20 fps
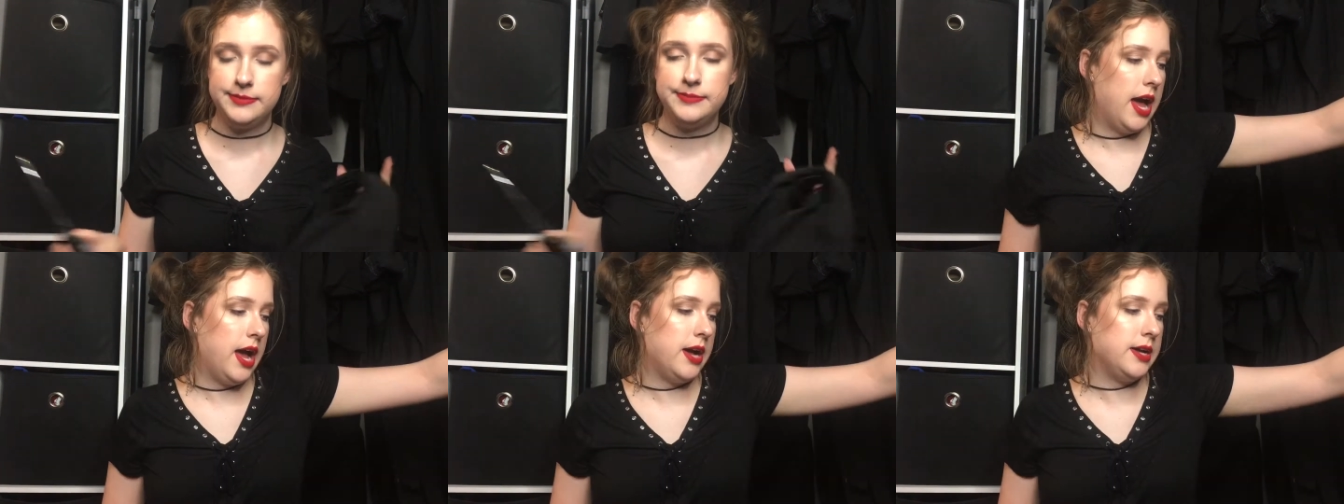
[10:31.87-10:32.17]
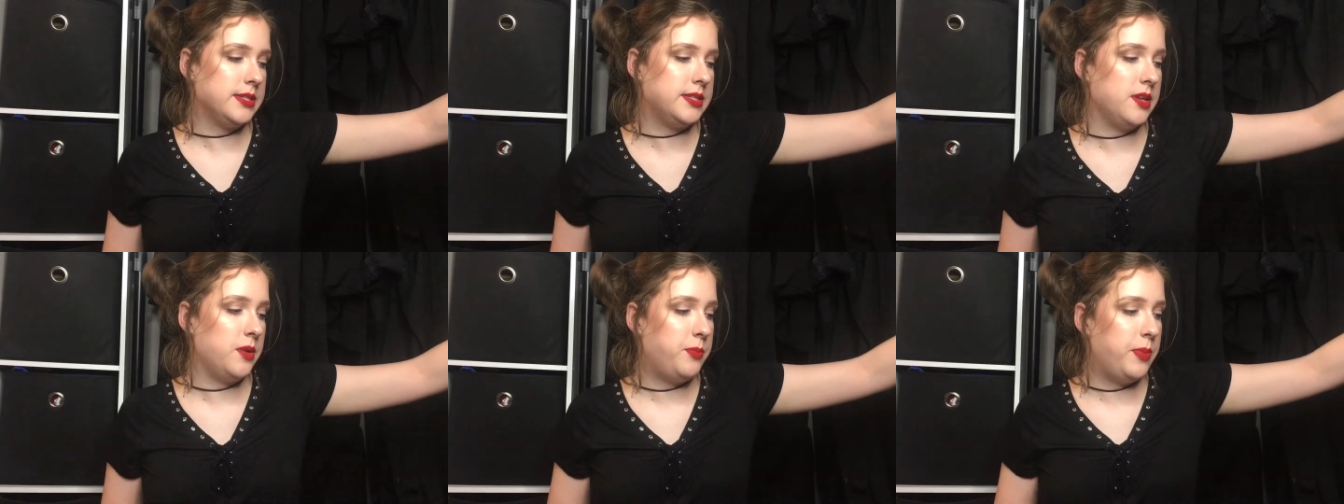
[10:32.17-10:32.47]
I
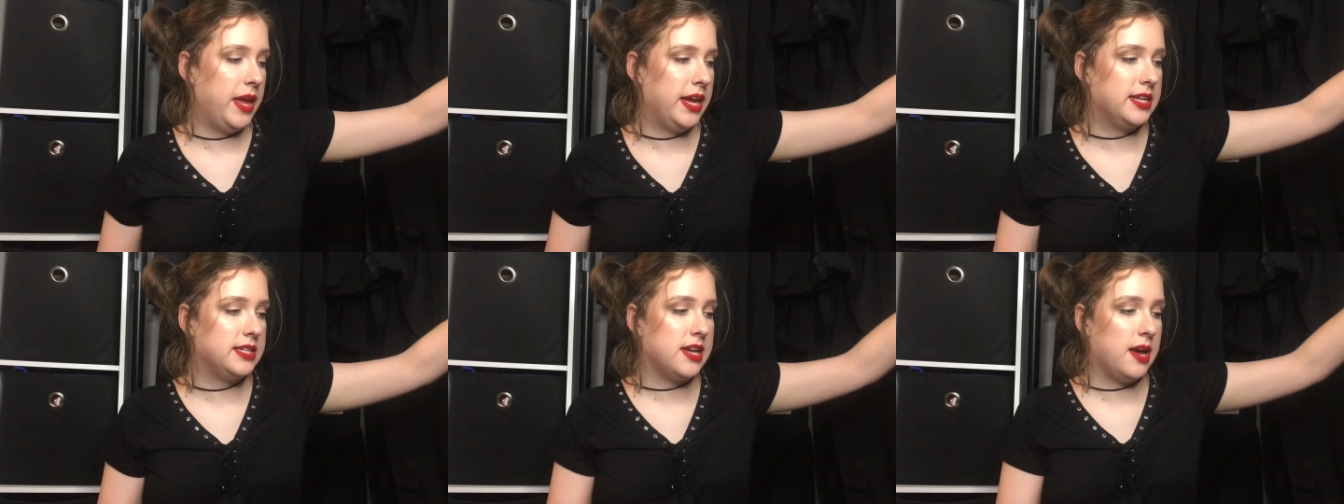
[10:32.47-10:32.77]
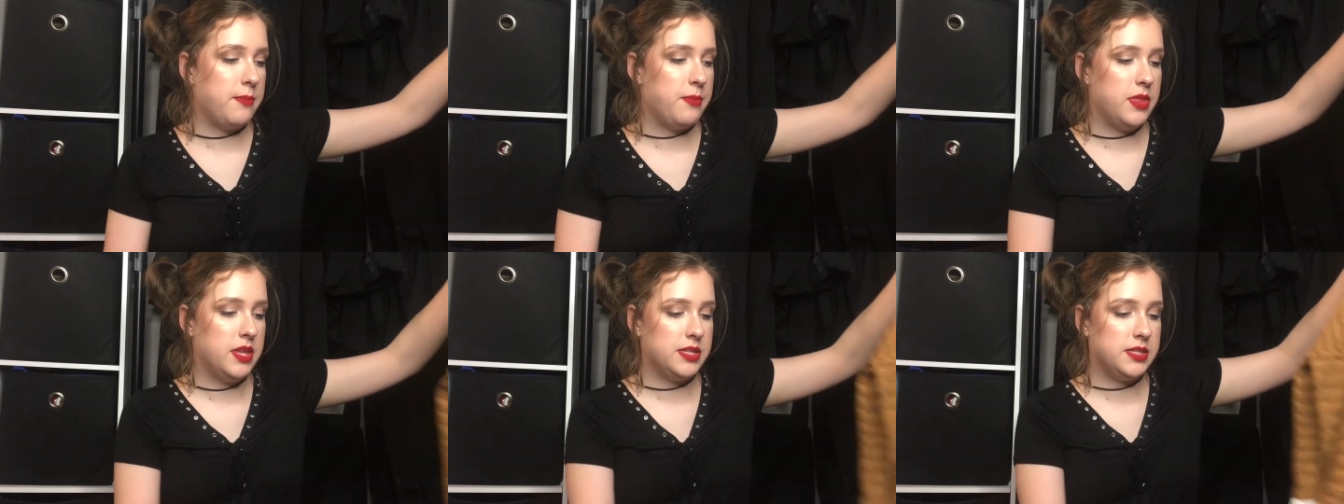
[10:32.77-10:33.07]
also picked
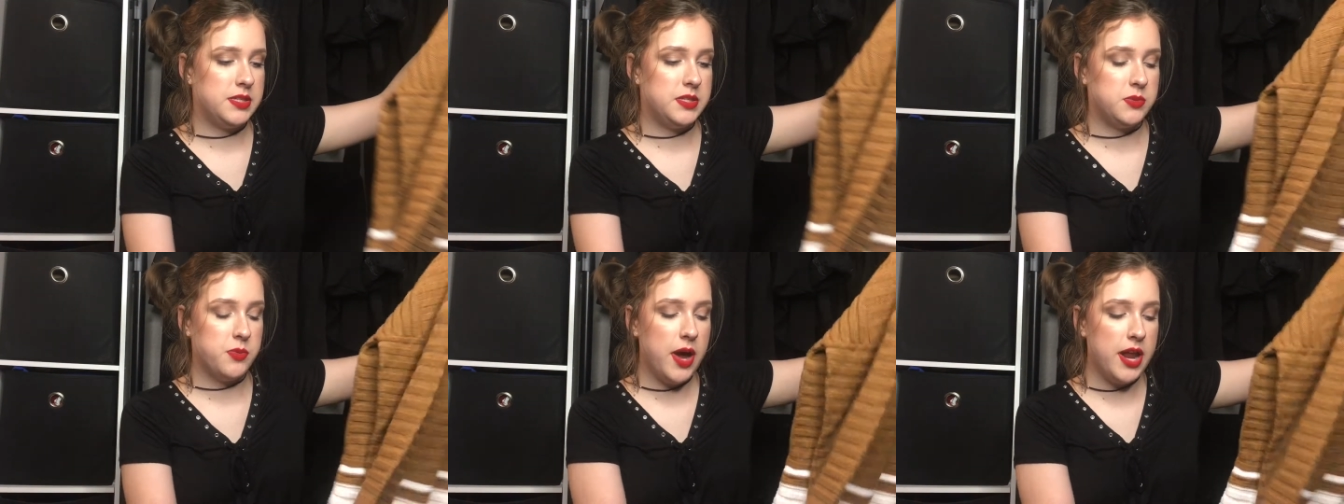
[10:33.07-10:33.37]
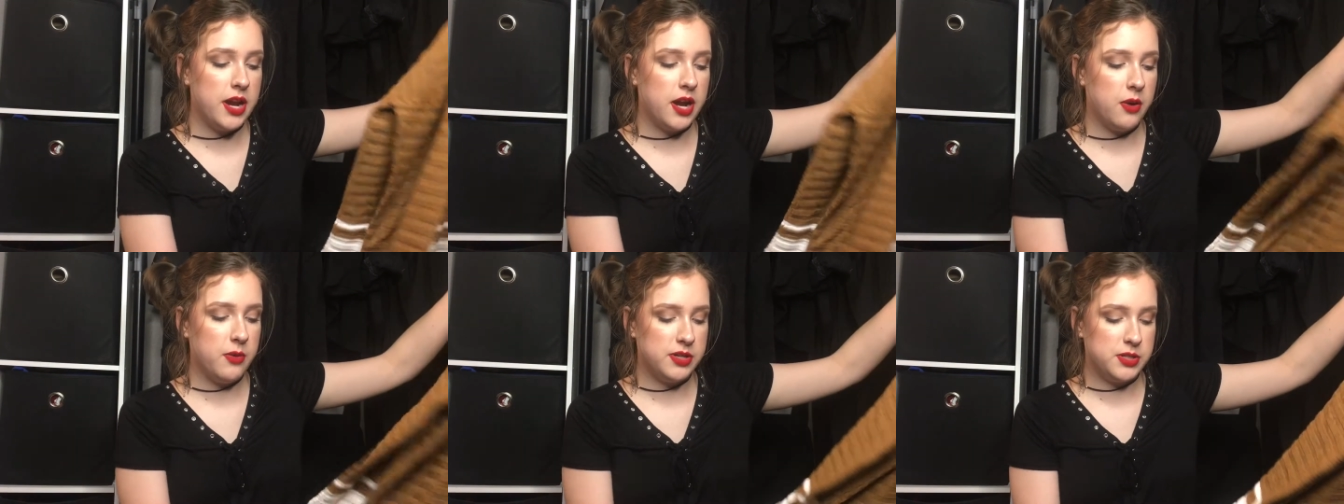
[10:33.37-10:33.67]
up this
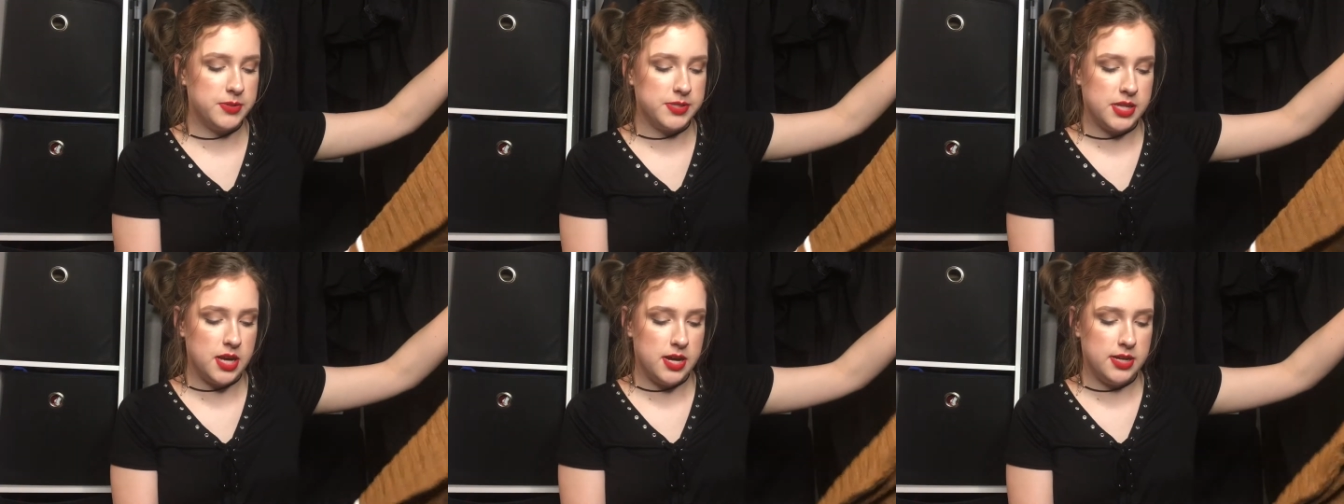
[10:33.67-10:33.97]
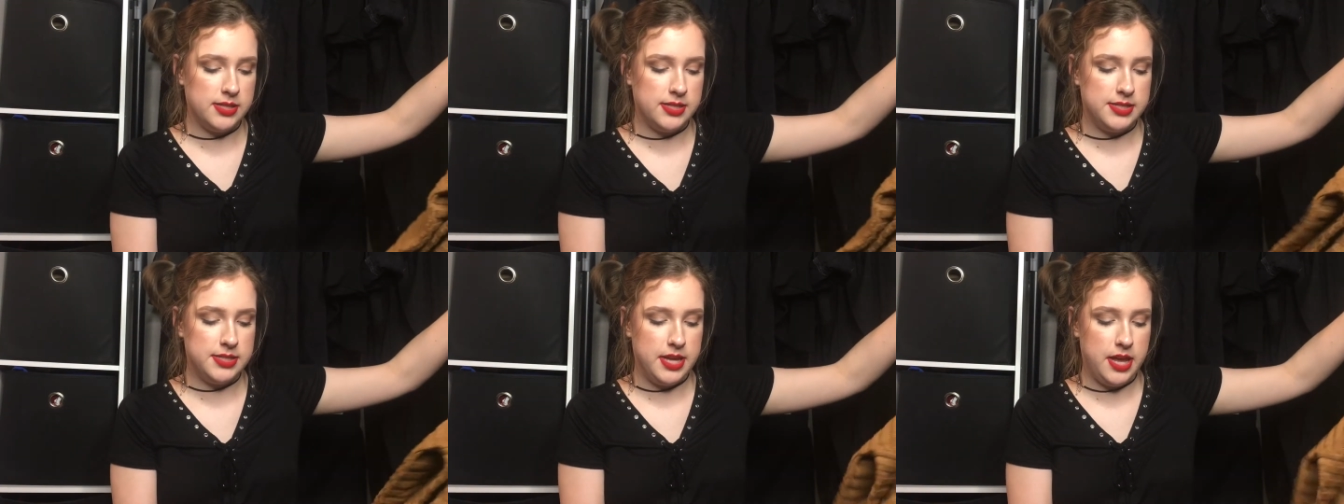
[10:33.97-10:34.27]
sweater, which was
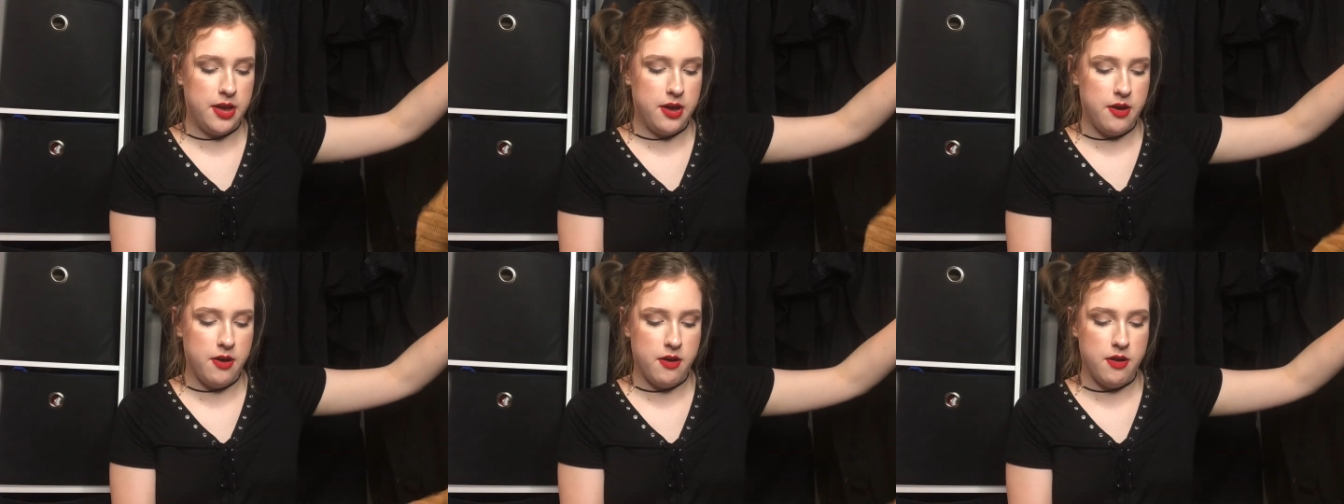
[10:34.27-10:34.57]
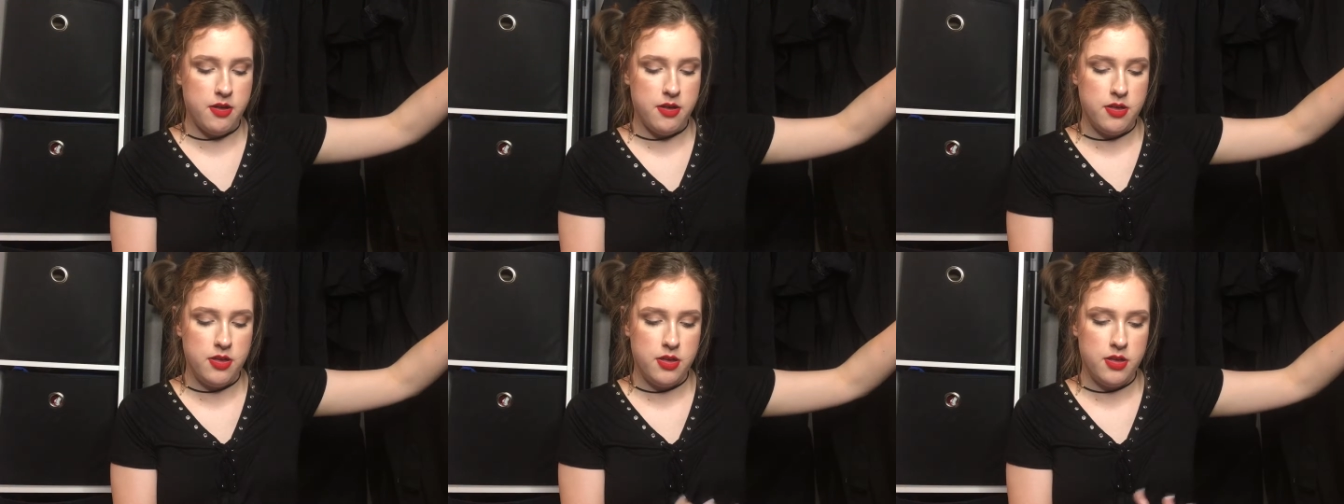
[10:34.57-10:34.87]
on
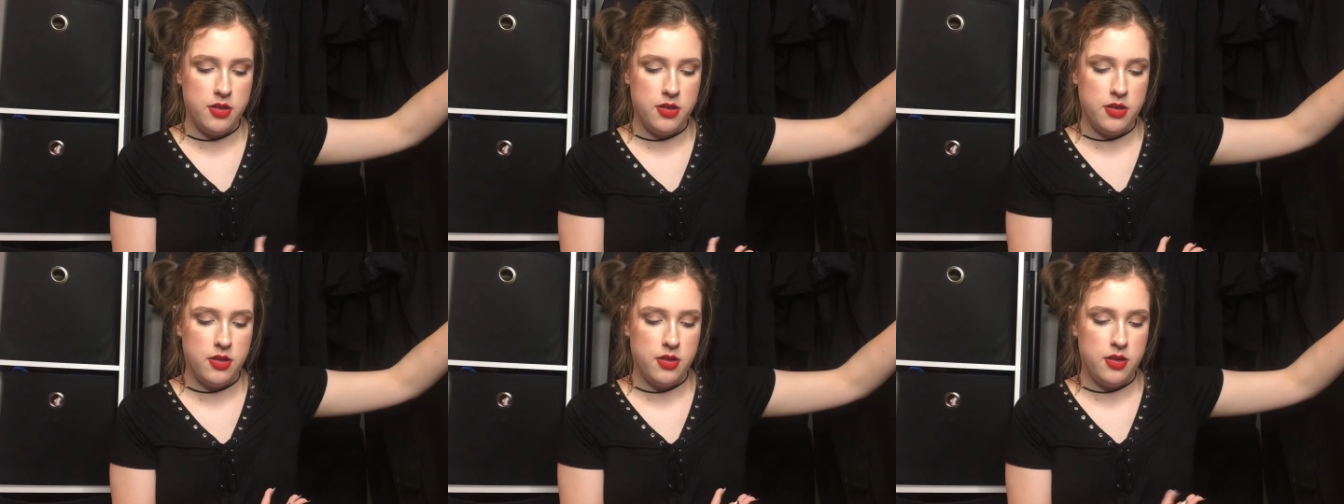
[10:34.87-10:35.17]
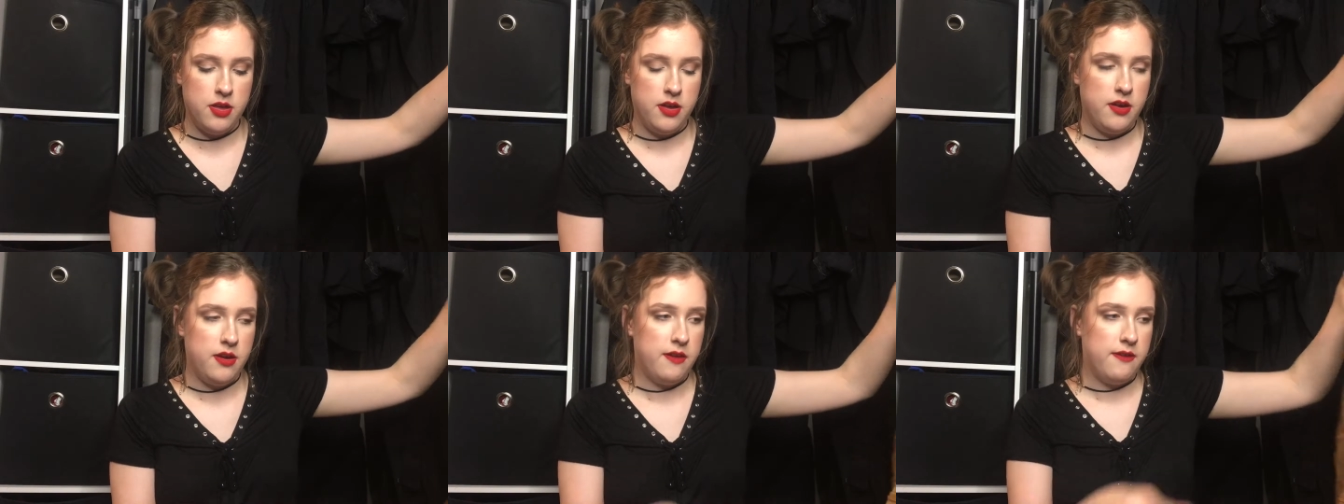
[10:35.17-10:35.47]
sale
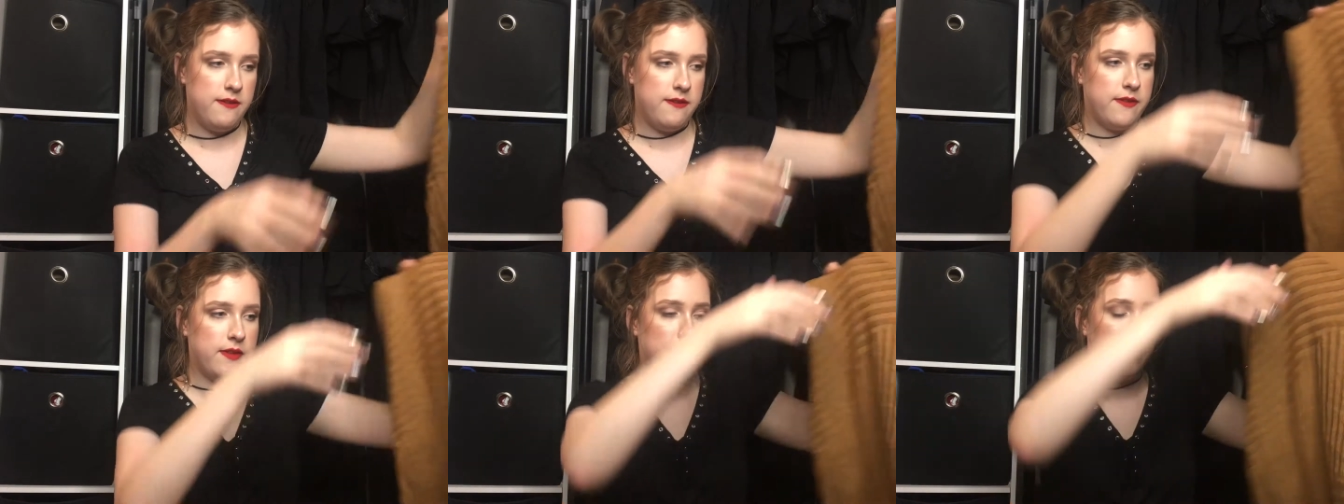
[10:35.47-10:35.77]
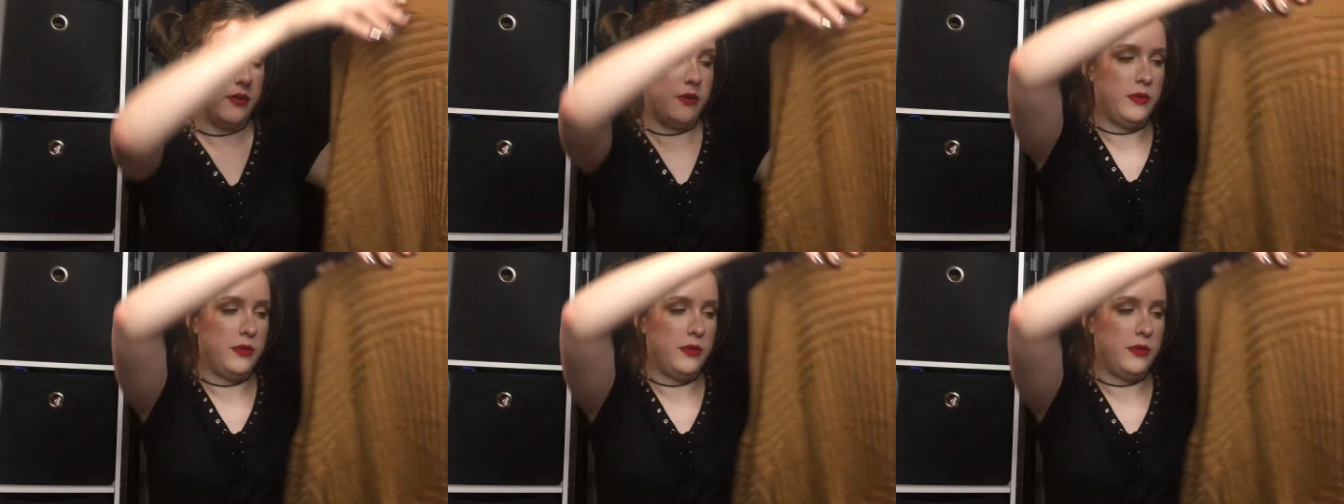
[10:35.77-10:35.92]
for